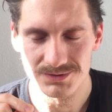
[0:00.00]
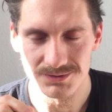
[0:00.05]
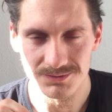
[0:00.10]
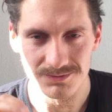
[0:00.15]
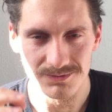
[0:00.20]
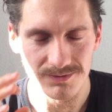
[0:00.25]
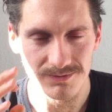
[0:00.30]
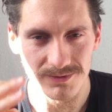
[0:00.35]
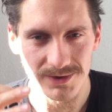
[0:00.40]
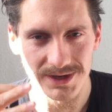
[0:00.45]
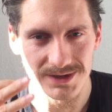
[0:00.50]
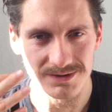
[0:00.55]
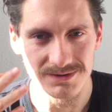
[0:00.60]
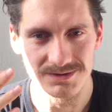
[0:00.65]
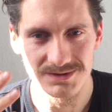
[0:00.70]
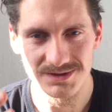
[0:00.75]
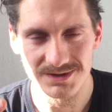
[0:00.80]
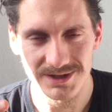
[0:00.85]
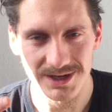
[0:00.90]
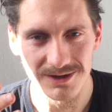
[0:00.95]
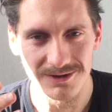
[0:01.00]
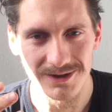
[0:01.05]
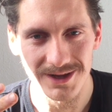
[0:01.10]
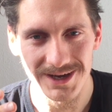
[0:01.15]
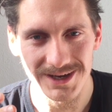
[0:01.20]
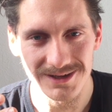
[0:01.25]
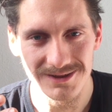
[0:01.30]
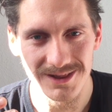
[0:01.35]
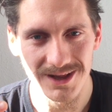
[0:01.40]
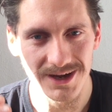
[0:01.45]
To tell
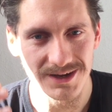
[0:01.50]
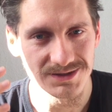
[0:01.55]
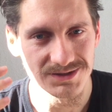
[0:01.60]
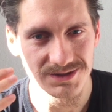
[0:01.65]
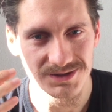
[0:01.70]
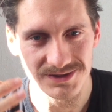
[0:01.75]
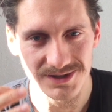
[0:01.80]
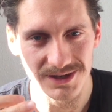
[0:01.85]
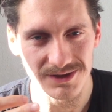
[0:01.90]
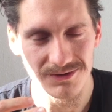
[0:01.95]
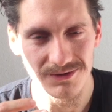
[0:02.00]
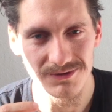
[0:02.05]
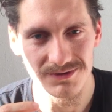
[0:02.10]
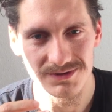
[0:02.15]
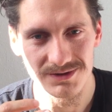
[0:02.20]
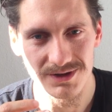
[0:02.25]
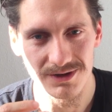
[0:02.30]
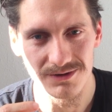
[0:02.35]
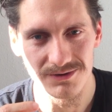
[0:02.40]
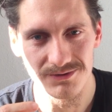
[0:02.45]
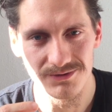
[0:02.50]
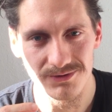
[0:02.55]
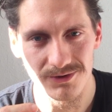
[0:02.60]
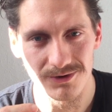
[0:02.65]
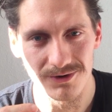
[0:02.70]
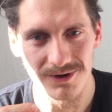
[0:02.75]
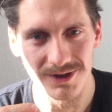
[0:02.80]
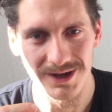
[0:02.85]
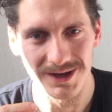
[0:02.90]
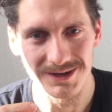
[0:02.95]
8 lines, I tell
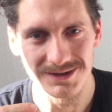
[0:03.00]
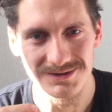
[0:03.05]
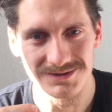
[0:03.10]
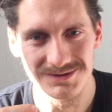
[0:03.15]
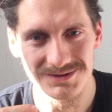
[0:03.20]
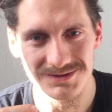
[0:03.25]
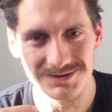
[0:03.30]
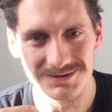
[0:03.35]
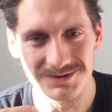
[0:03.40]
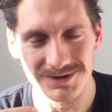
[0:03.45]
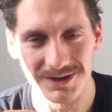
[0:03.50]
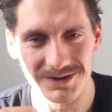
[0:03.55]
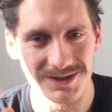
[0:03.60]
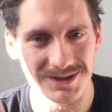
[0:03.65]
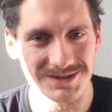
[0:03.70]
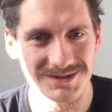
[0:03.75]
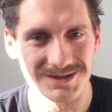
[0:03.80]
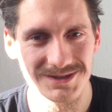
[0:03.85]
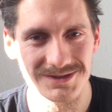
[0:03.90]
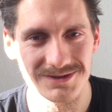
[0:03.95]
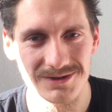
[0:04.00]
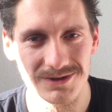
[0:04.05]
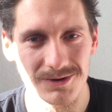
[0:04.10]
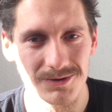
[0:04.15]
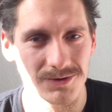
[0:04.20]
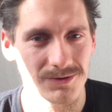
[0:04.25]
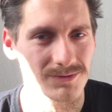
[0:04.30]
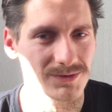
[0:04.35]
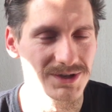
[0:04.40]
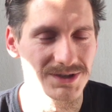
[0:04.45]
4 lines, and that's it.
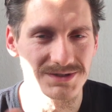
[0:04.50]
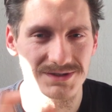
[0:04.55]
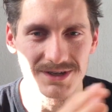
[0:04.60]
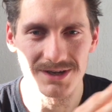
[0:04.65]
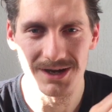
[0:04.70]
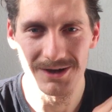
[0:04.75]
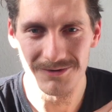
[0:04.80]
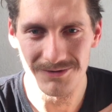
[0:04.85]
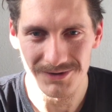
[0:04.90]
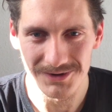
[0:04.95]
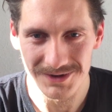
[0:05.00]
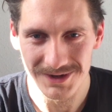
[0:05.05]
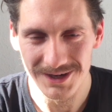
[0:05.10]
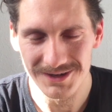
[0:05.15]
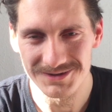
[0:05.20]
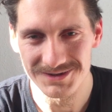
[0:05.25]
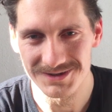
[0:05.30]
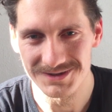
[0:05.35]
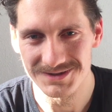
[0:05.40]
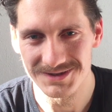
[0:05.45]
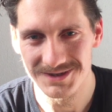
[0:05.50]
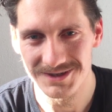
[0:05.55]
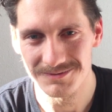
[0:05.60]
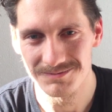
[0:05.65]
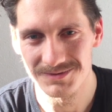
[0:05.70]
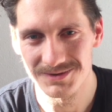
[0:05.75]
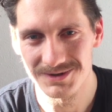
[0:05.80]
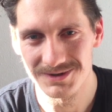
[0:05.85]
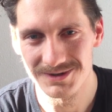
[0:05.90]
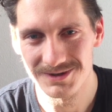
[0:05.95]
Because everything else I
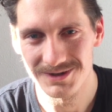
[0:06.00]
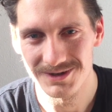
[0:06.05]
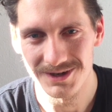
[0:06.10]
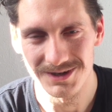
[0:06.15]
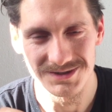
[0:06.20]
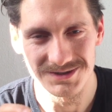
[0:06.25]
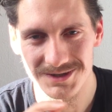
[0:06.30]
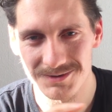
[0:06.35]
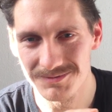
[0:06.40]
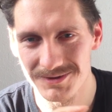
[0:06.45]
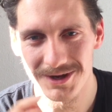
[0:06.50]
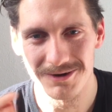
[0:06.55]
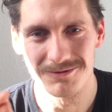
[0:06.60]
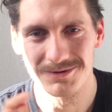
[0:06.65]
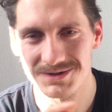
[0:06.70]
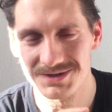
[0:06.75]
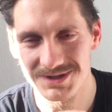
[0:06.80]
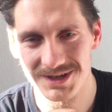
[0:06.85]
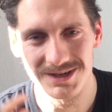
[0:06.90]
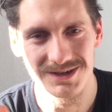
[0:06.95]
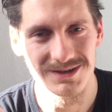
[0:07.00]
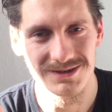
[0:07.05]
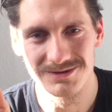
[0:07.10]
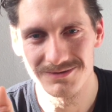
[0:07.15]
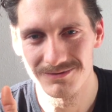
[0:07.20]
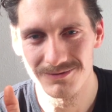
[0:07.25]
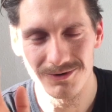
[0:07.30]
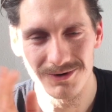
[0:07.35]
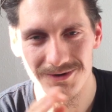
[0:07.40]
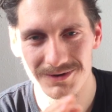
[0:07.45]
skipped. I skipped every
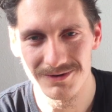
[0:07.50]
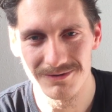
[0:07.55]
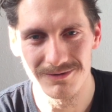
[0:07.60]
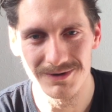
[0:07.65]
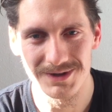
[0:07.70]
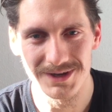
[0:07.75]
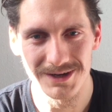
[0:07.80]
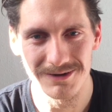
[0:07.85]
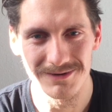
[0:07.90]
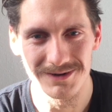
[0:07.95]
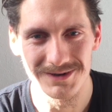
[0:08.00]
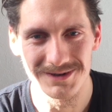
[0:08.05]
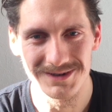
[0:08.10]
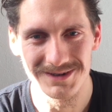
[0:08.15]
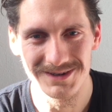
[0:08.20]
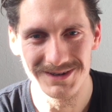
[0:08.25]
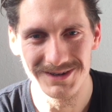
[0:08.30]
second word or whatever.